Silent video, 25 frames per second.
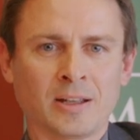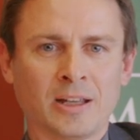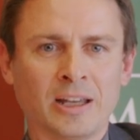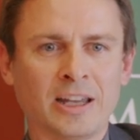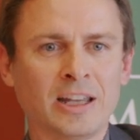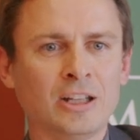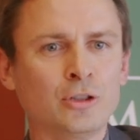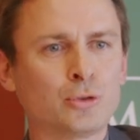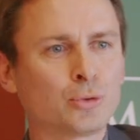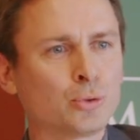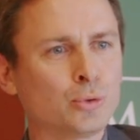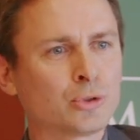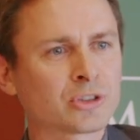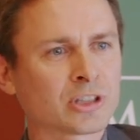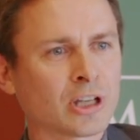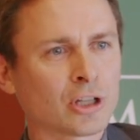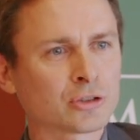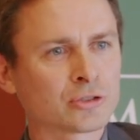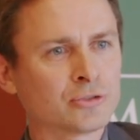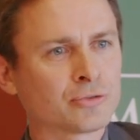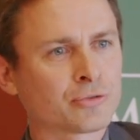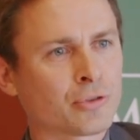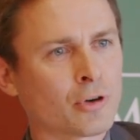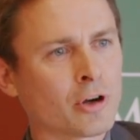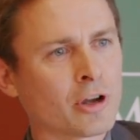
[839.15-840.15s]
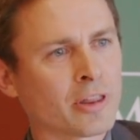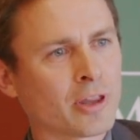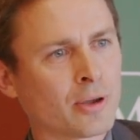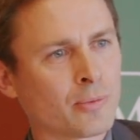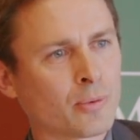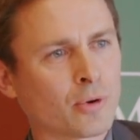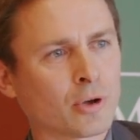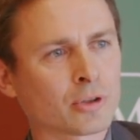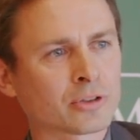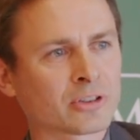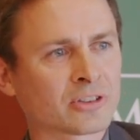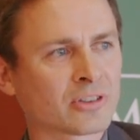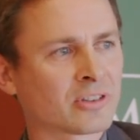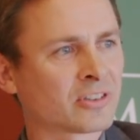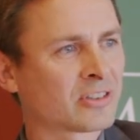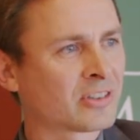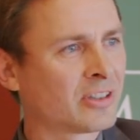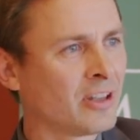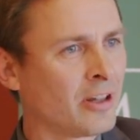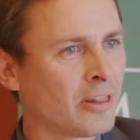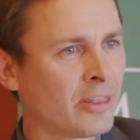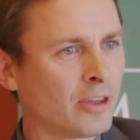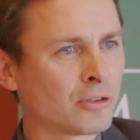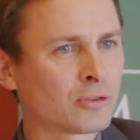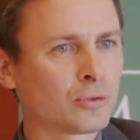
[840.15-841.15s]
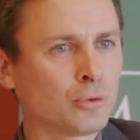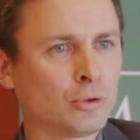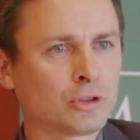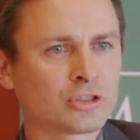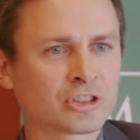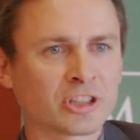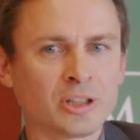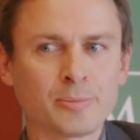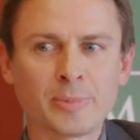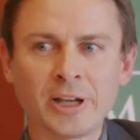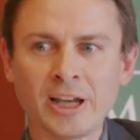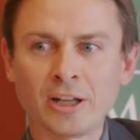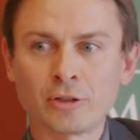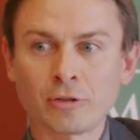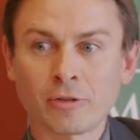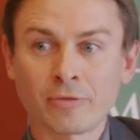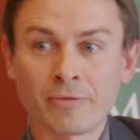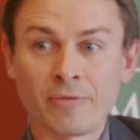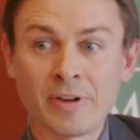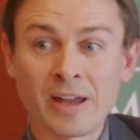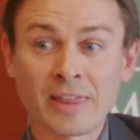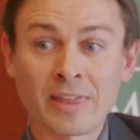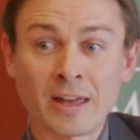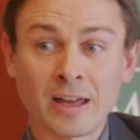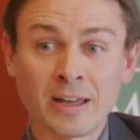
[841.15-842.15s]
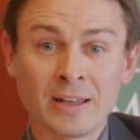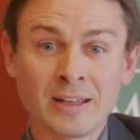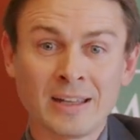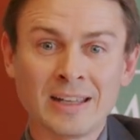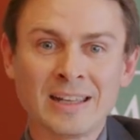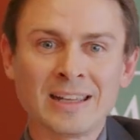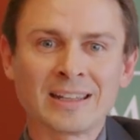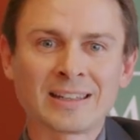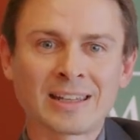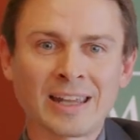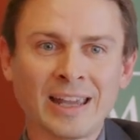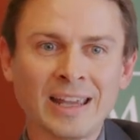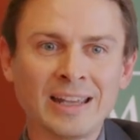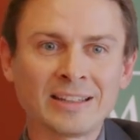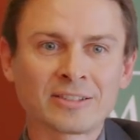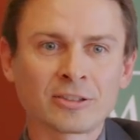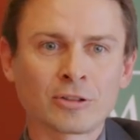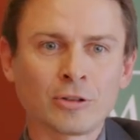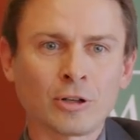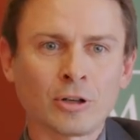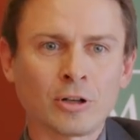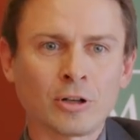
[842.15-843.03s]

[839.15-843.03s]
In 2004, there was still this huge debate of whether case